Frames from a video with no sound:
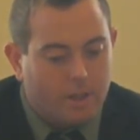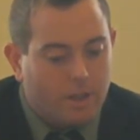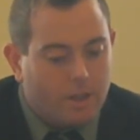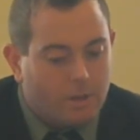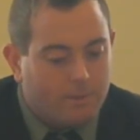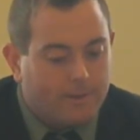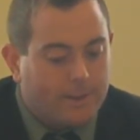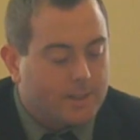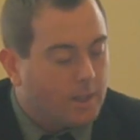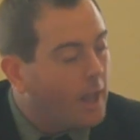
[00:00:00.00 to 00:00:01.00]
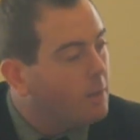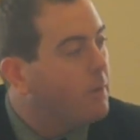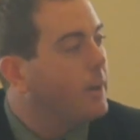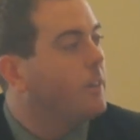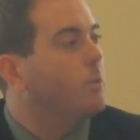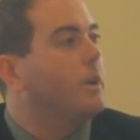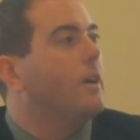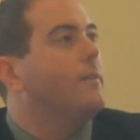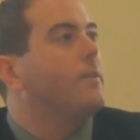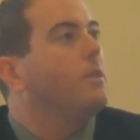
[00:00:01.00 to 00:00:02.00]
I mean, that's a lot of money that we
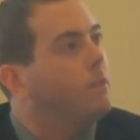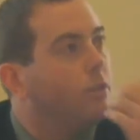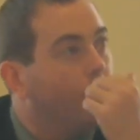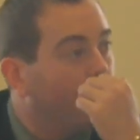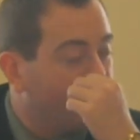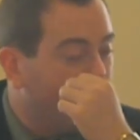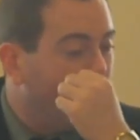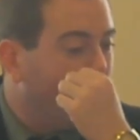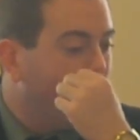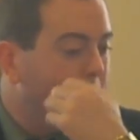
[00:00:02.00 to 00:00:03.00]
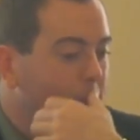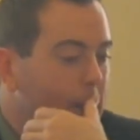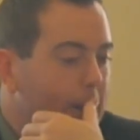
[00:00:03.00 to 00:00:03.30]
have no say on.